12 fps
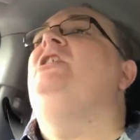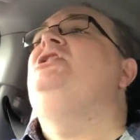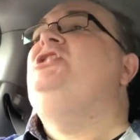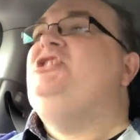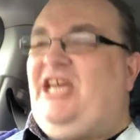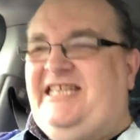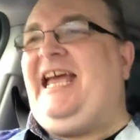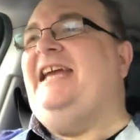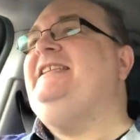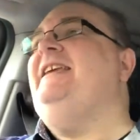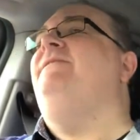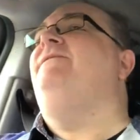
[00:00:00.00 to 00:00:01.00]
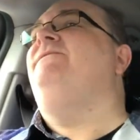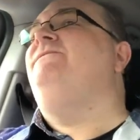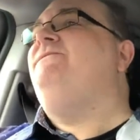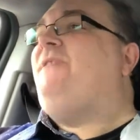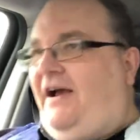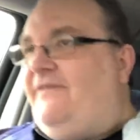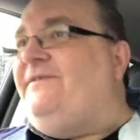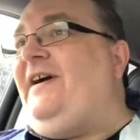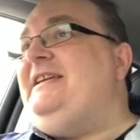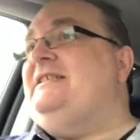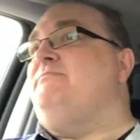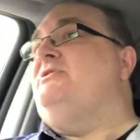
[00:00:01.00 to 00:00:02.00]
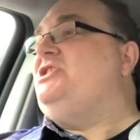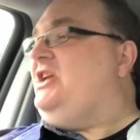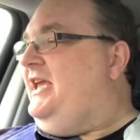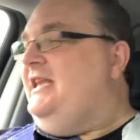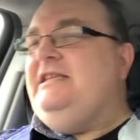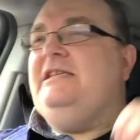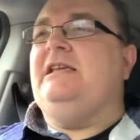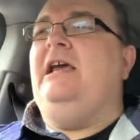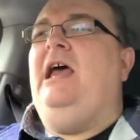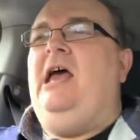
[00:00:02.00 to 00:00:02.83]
shit-headed face machines.